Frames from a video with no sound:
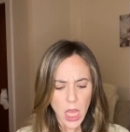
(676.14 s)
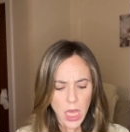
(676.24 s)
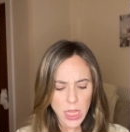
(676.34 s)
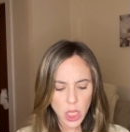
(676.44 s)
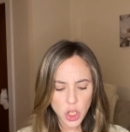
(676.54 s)

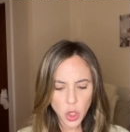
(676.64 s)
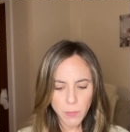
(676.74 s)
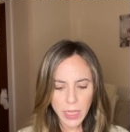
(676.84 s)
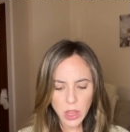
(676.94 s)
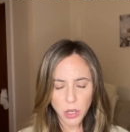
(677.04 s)
they show
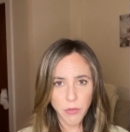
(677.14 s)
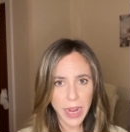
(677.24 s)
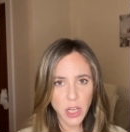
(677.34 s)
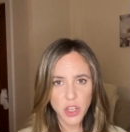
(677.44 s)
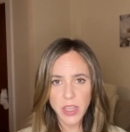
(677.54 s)
me their
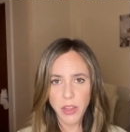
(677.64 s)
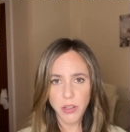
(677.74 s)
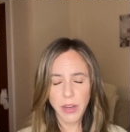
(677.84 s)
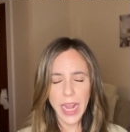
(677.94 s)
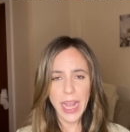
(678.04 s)
rashes on
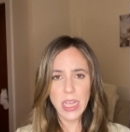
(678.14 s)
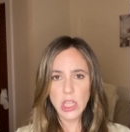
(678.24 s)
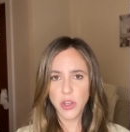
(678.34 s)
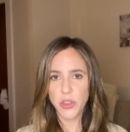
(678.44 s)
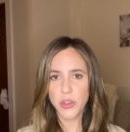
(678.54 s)
their hands
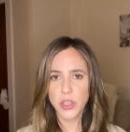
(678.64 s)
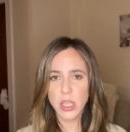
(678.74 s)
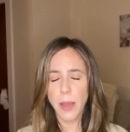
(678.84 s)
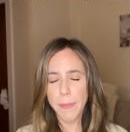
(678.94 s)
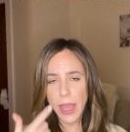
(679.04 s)
or their
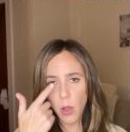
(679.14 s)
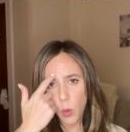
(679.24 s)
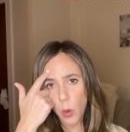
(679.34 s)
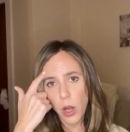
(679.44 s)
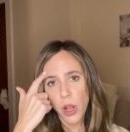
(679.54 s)
stomach
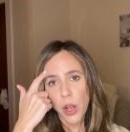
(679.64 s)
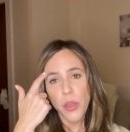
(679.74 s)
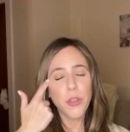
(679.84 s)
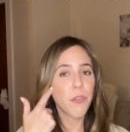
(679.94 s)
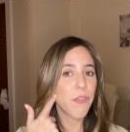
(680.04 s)
or
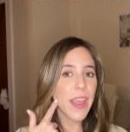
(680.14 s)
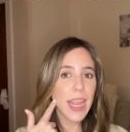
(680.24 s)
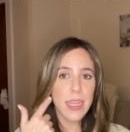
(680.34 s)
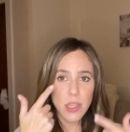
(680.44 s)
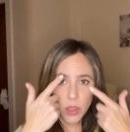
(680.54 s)
their face,